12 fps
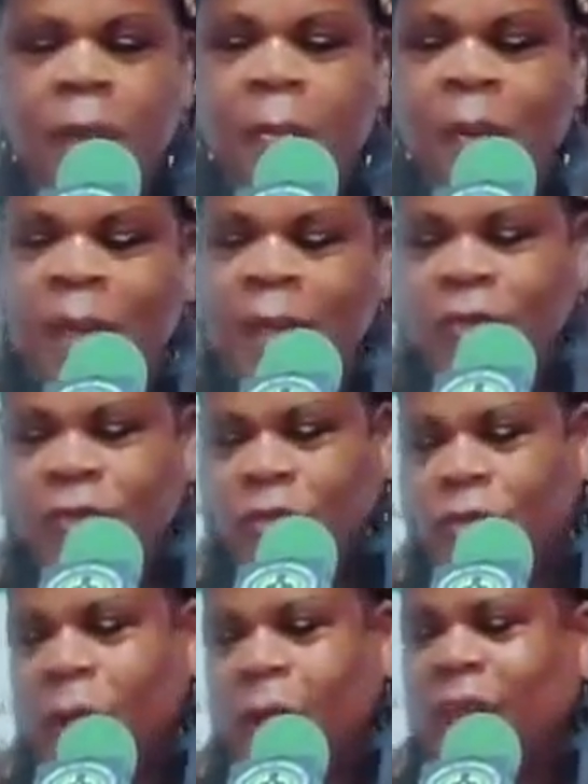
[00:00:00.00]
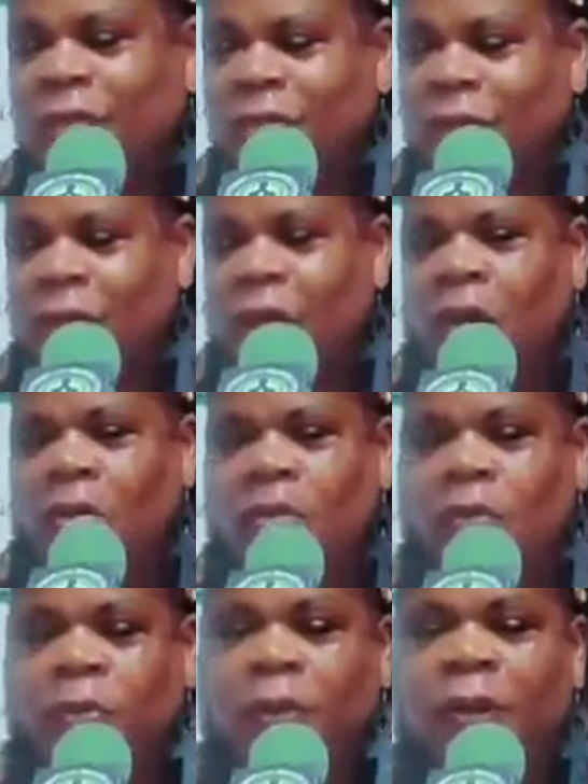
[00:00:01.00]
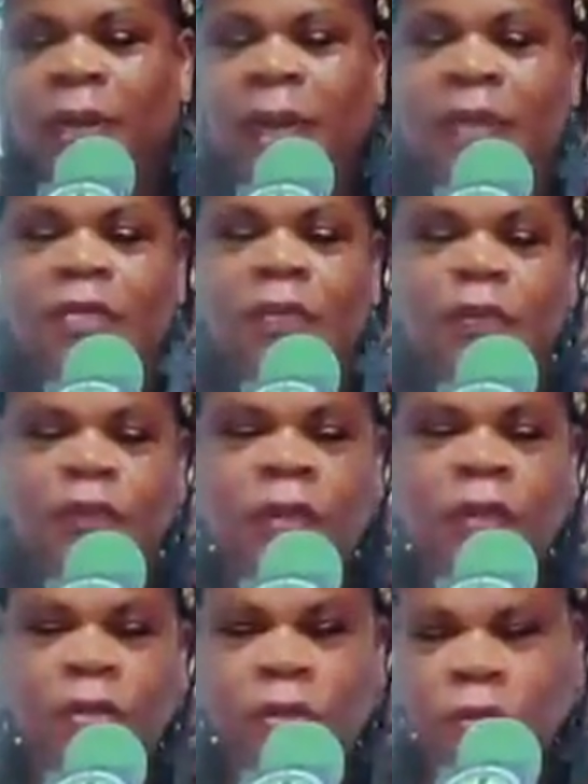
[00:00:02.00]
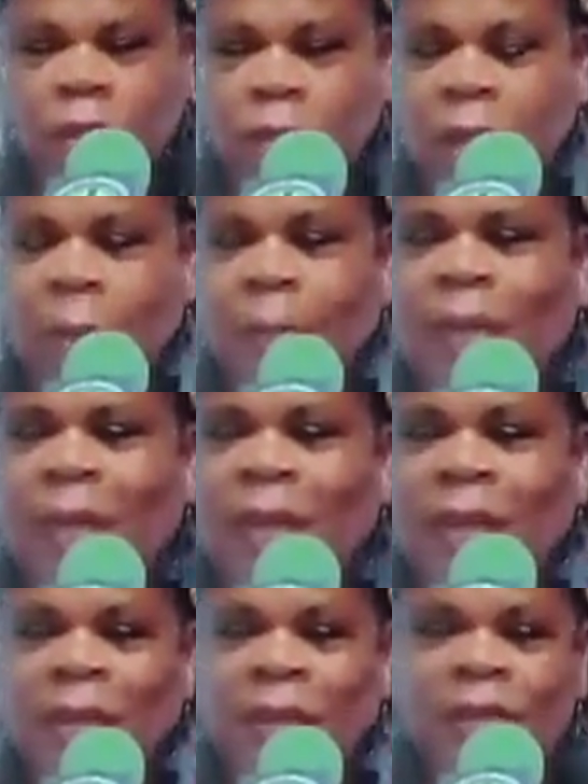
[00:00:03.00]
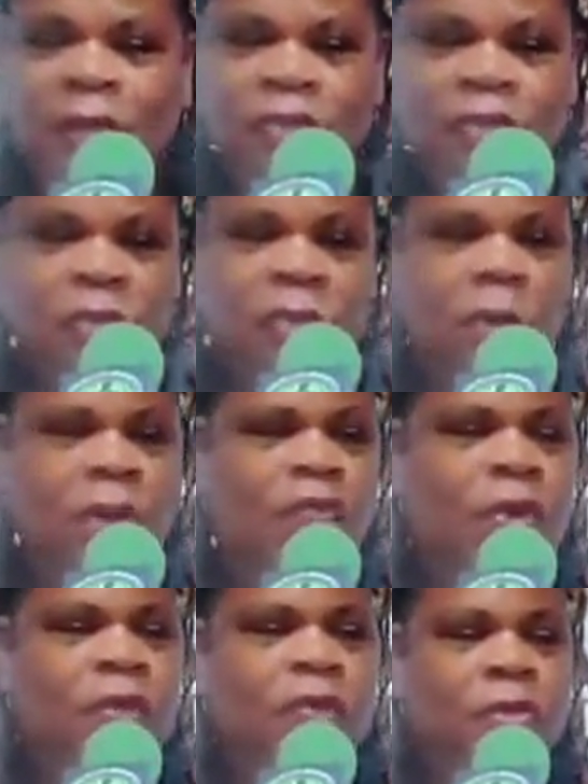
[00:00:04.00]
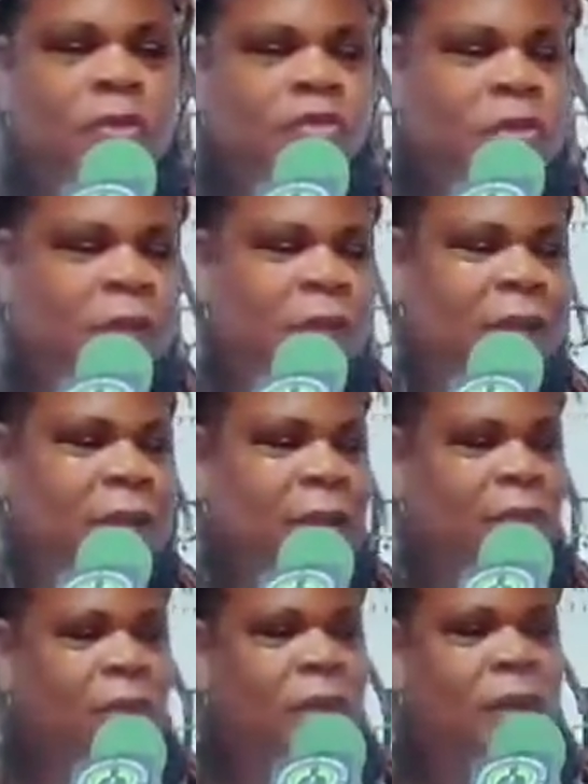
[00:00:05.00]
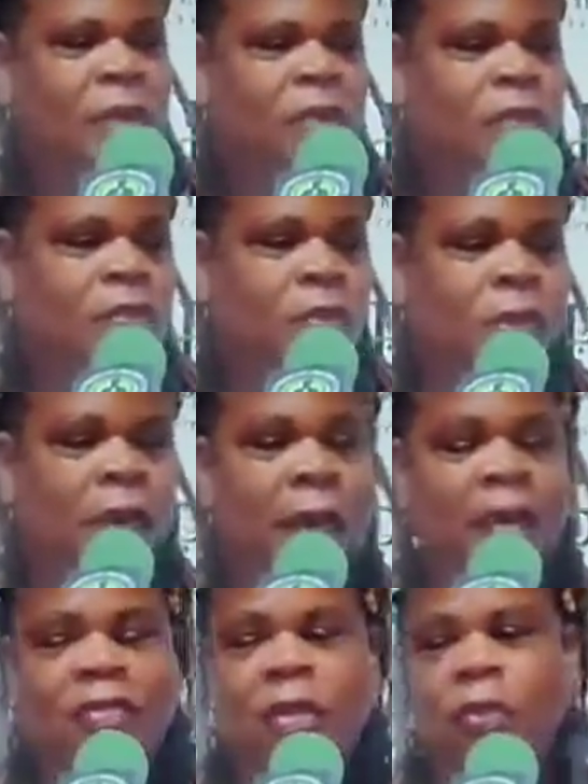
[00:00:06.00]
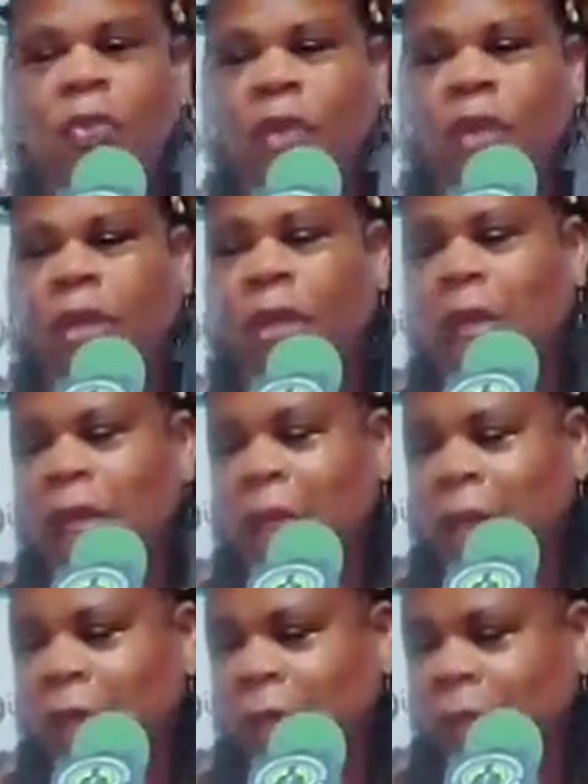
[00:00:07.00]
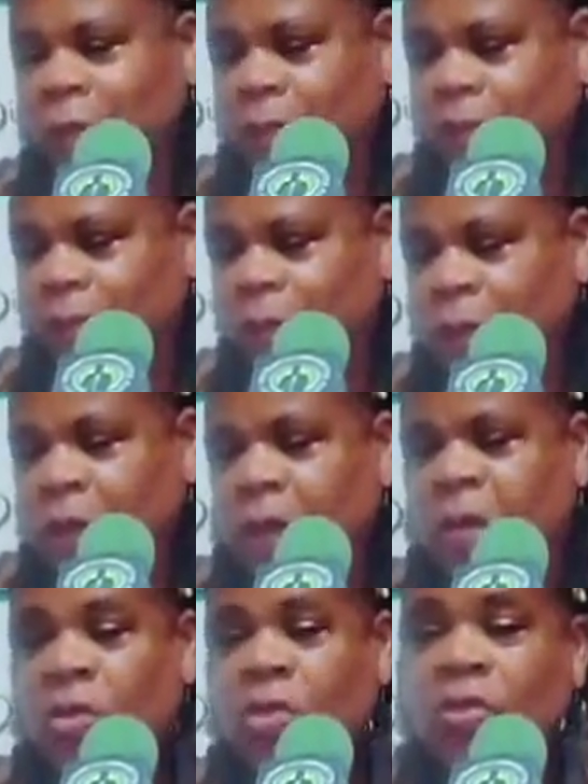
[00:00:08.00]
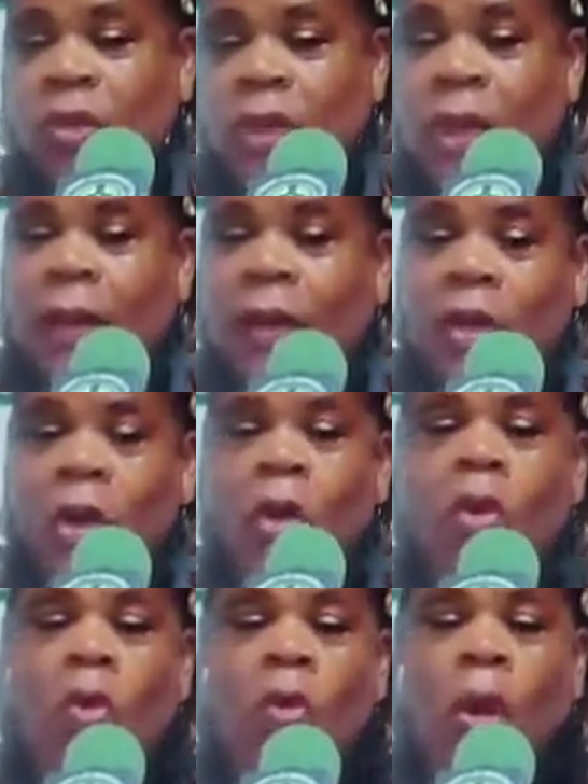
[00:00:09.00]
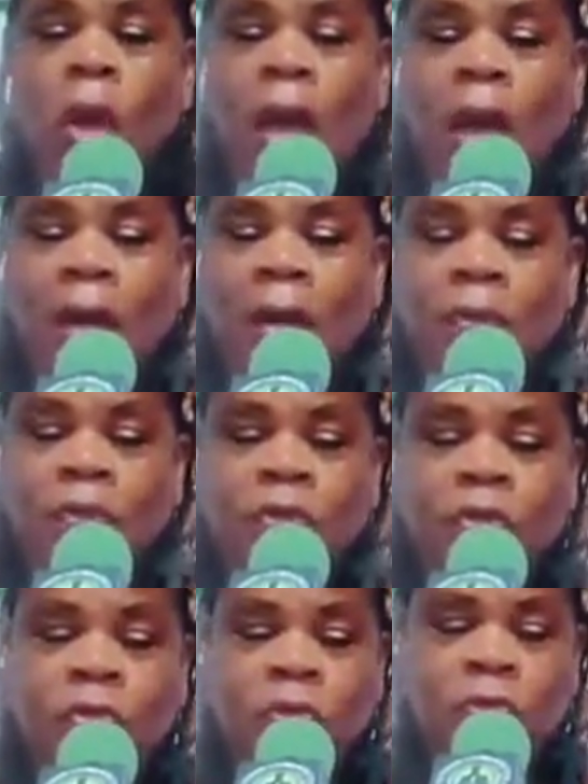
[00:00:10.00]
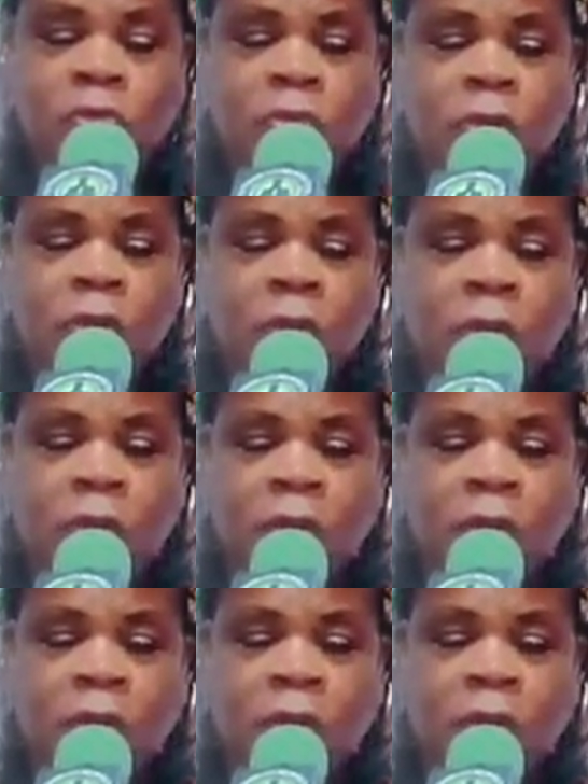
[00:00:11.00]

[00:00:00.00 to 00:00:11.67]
began to write it down, began to feel and be in the vision and research and connect with others who were actually working in that. Little did I know I was using